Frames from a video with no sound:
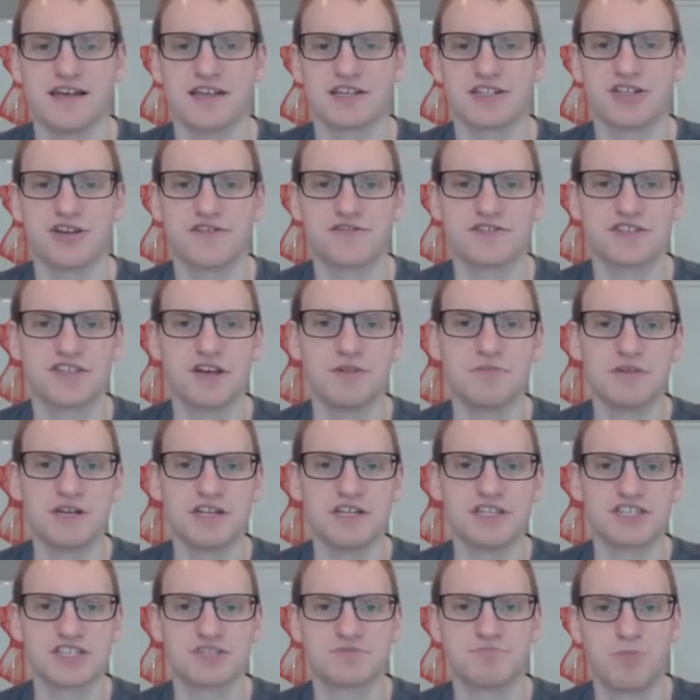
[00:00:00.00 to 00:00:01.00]
So if
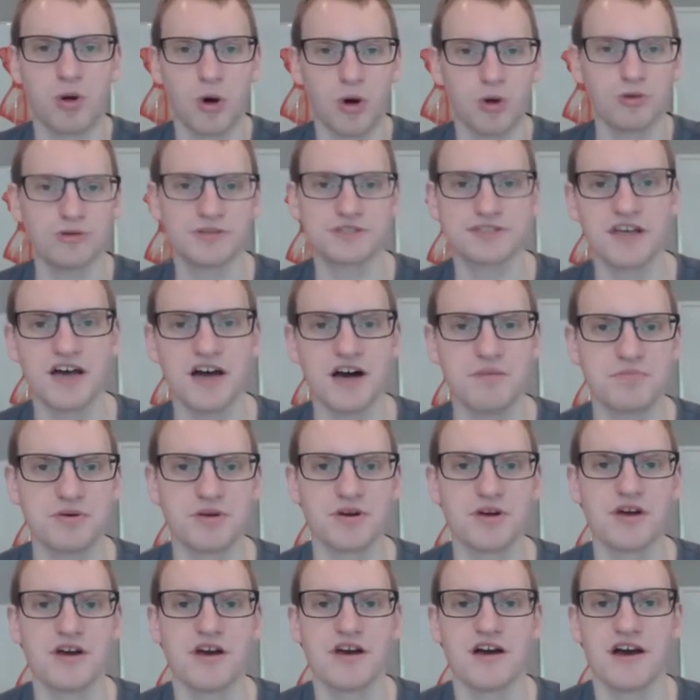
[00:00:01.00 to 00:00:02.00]
somebody just pulls
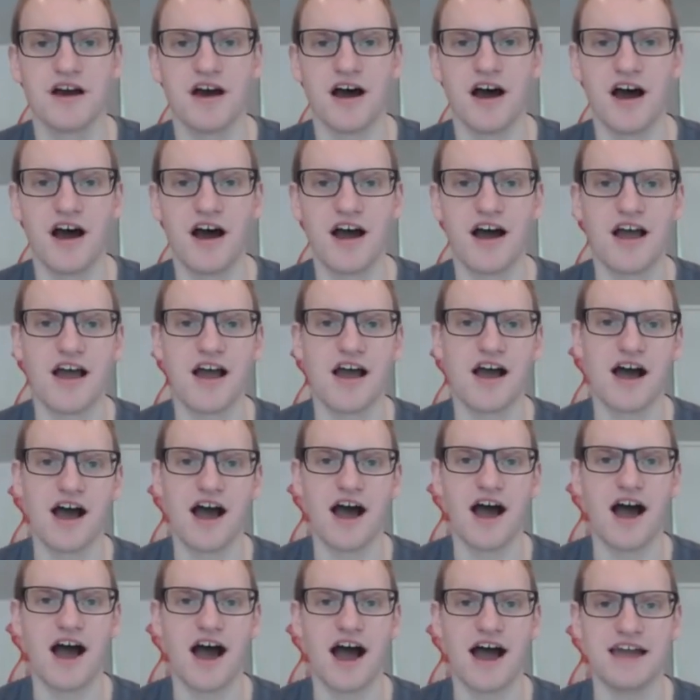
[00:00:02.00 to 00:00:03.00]
up a
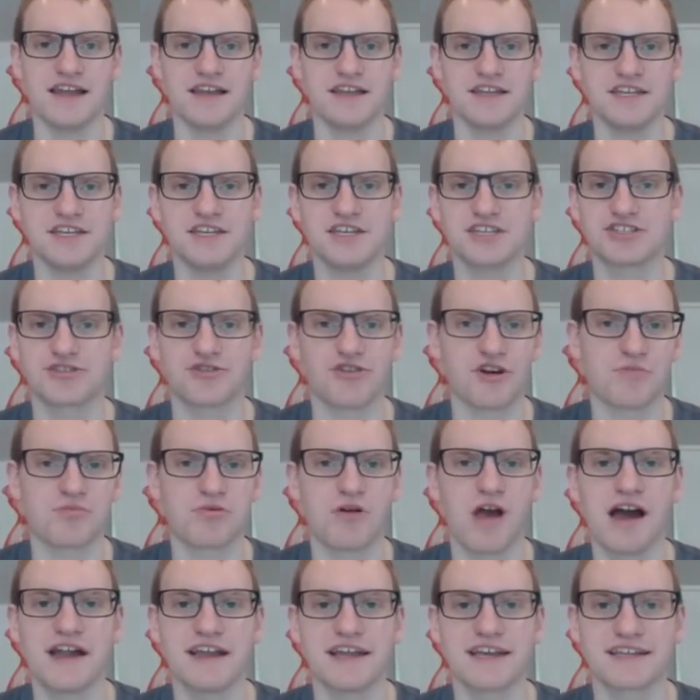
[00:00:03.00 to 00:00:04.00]
niche or a
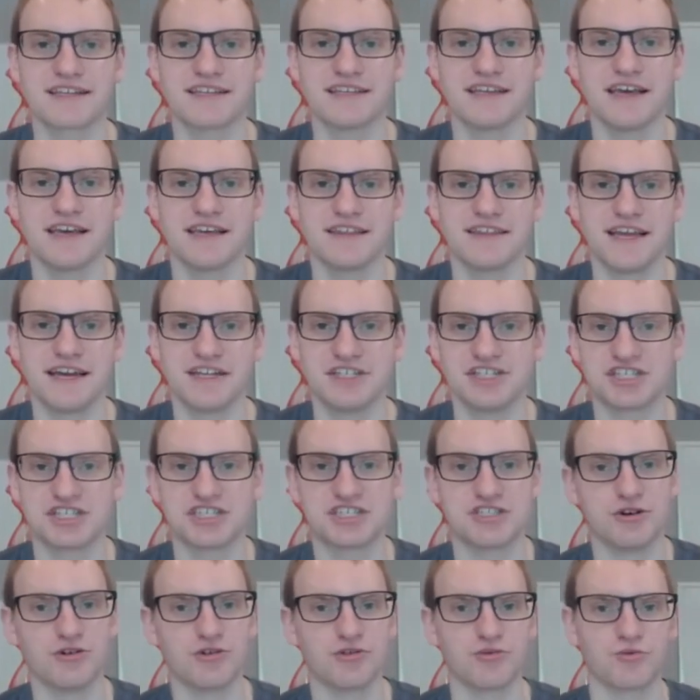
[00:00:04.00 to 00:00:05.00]
product that
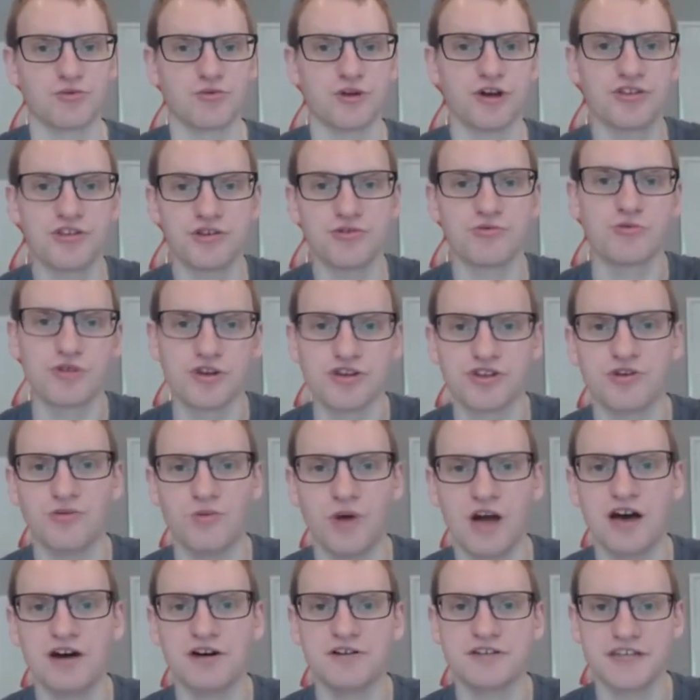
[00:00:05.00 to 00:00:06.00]
just sold really
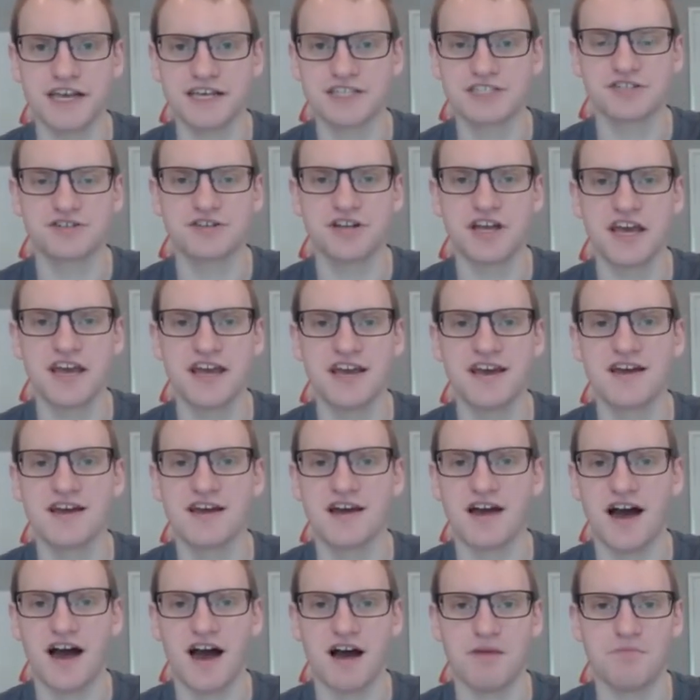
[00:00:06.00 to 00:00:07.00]
well yesterday,
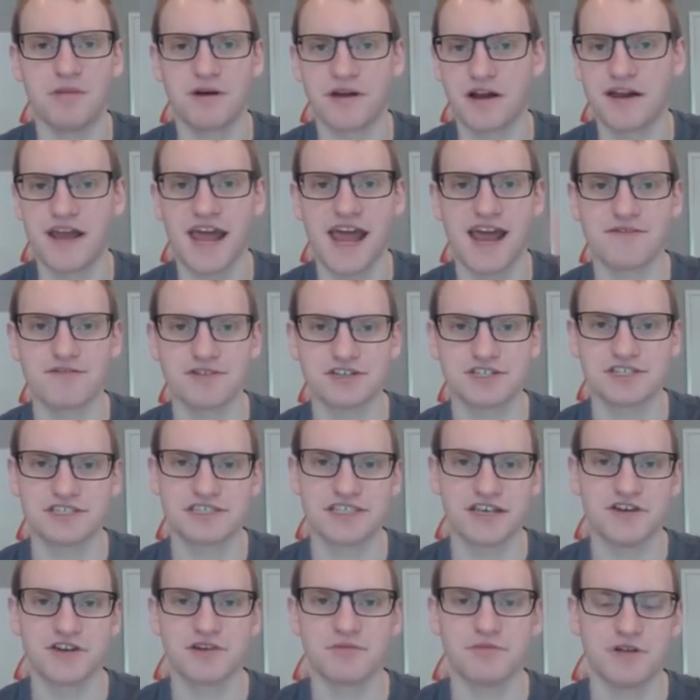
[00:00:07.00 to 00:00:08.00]
but on average is
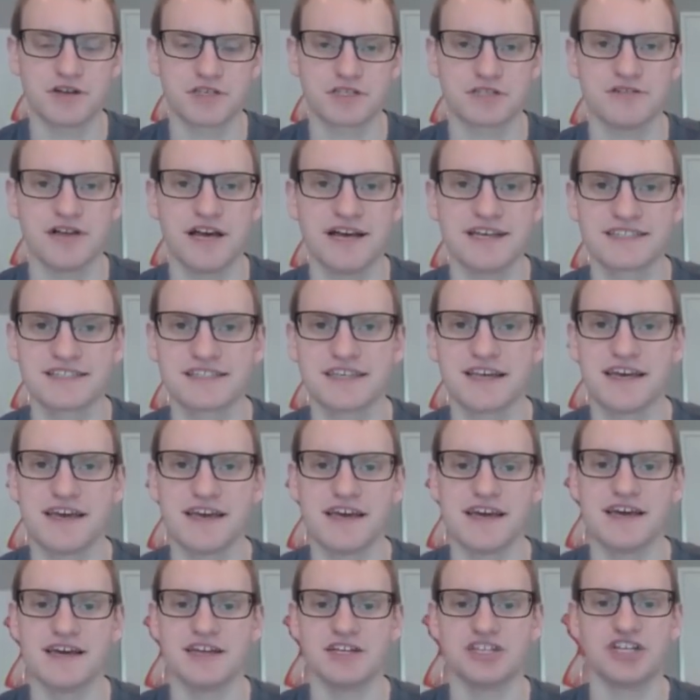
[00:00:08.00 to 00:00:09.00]
selling much less,
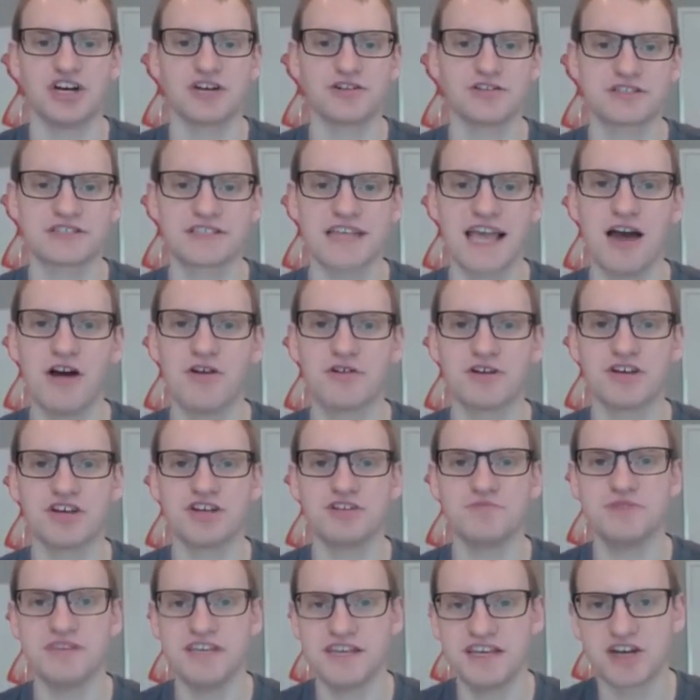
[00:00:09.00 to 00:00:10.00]
Jungle Scout
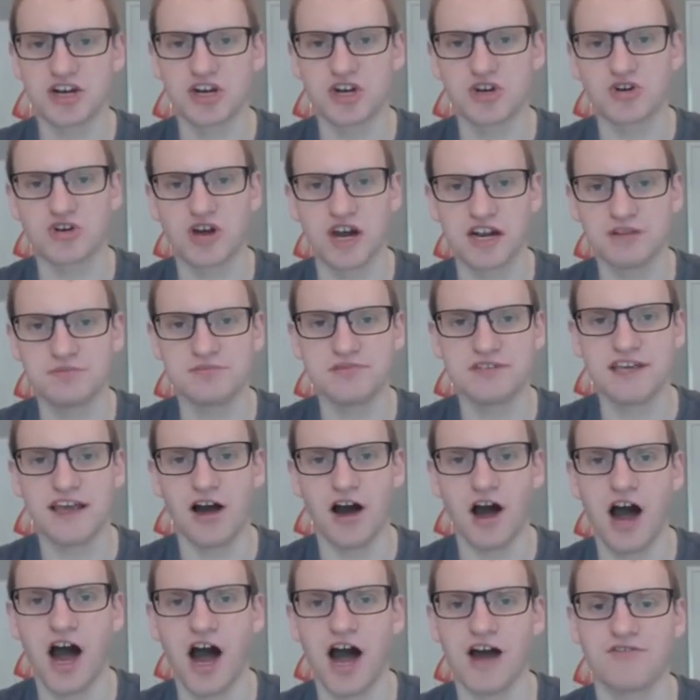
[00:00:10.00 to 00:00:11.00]
could be incredibly
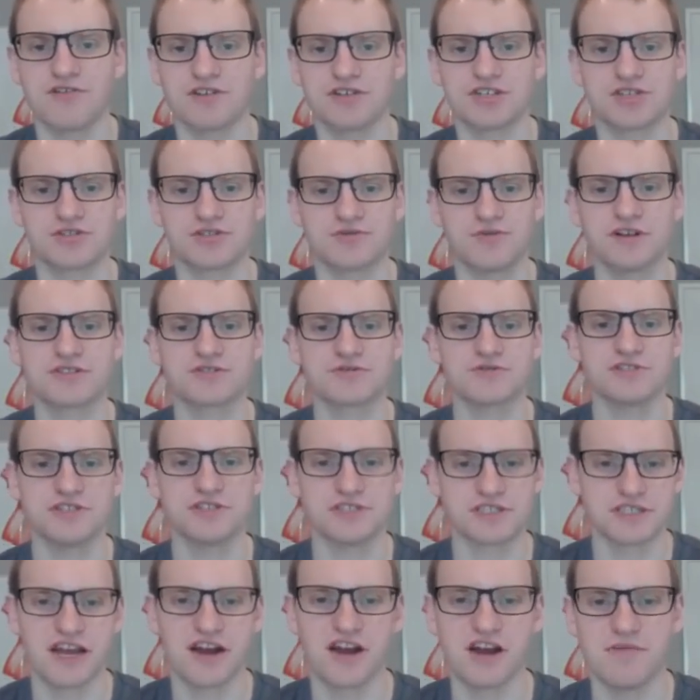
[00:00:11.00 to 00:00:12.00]
off, which is what's really
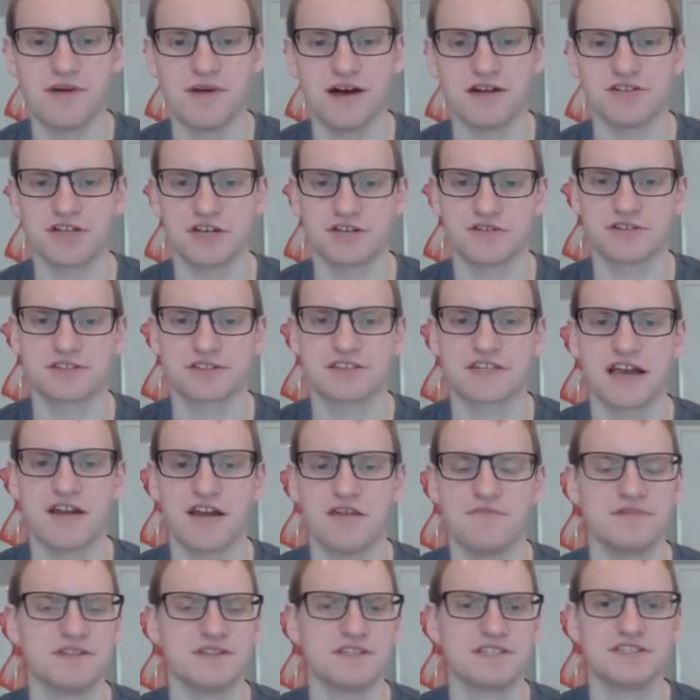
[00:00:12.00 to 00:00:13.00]
scary about Jungle Scout.
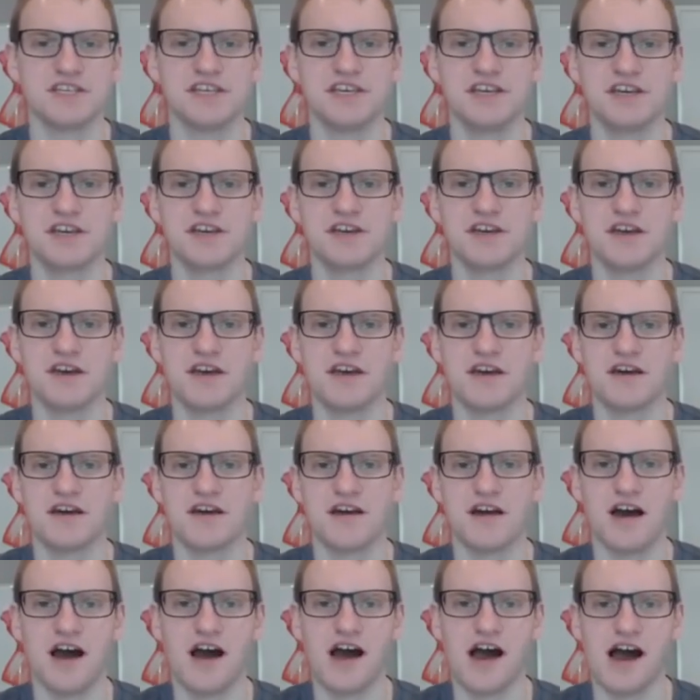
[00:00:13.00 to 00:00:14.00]
I've been seeing
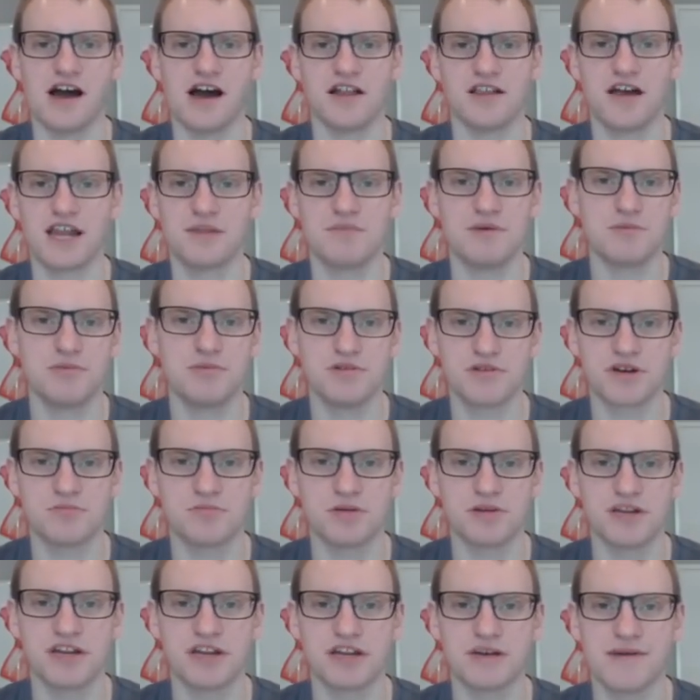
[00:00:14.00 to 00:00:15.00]
a lot of people
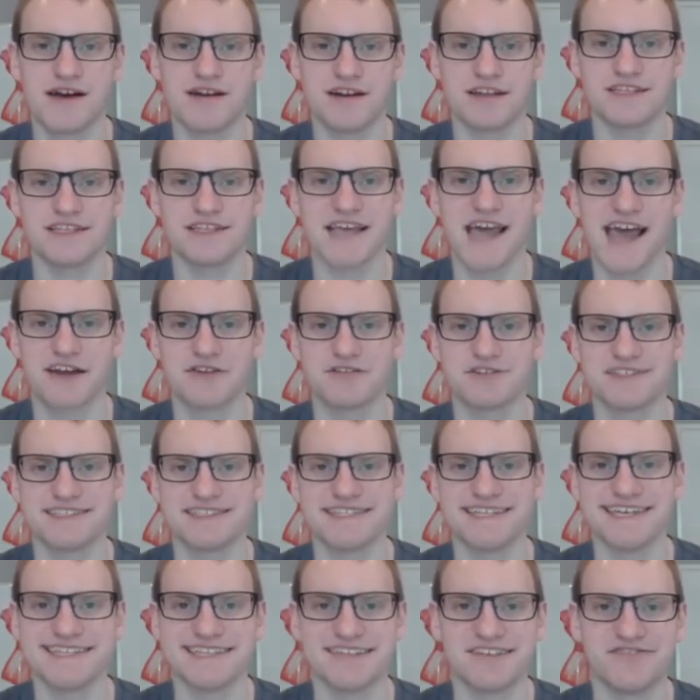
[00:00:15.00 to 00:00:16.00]
complaining about its
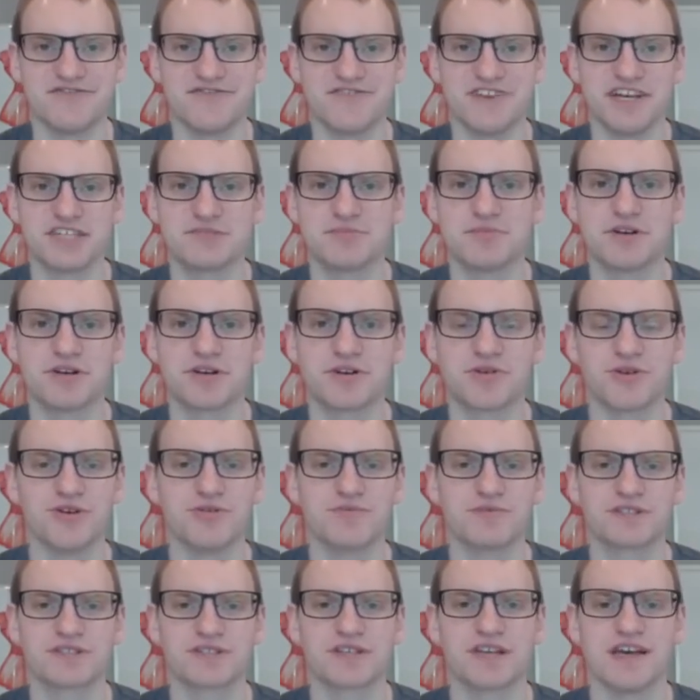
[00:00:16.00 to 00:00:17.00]
accuracy in the Facebook
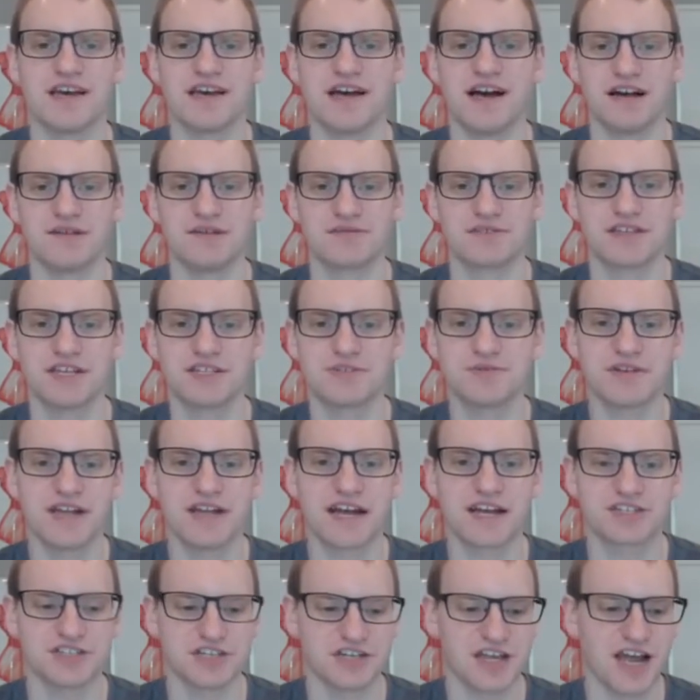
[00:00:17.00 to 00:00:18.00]
groups, so that's what
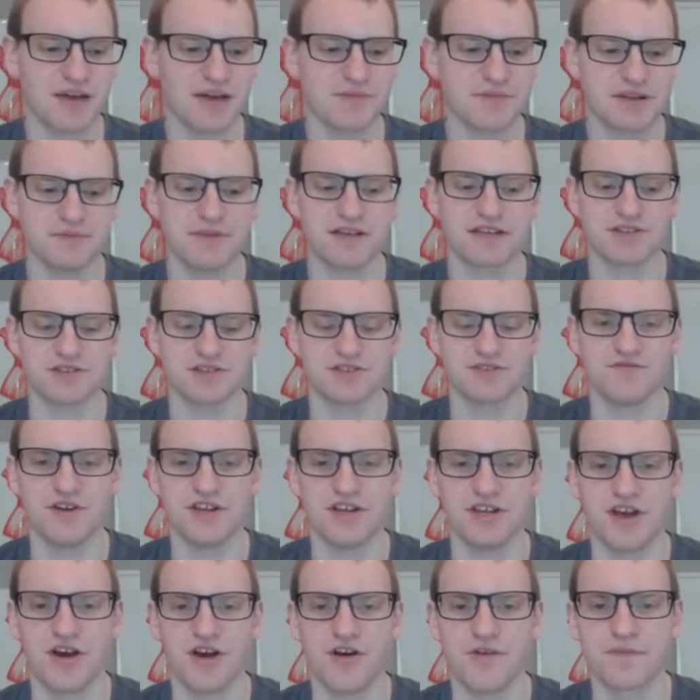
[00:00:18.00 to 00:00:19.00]
actually got me to make this
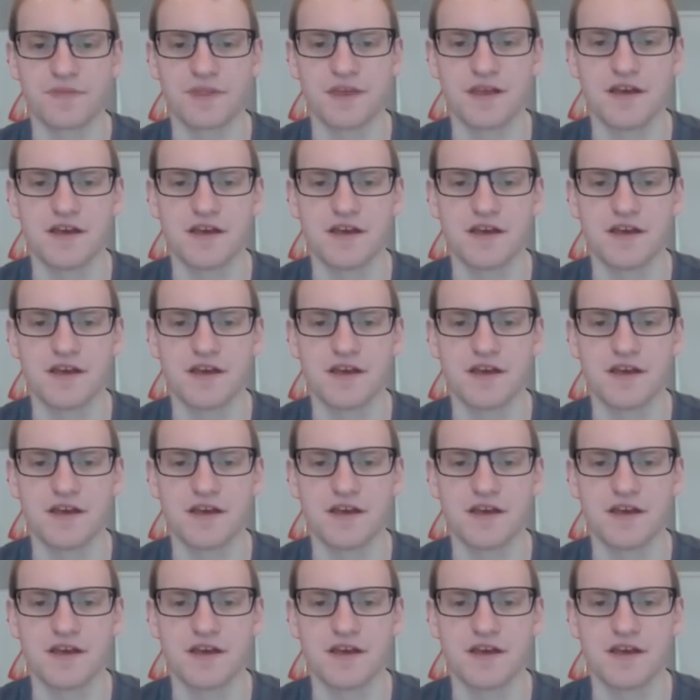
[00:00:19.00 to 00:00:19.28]
video.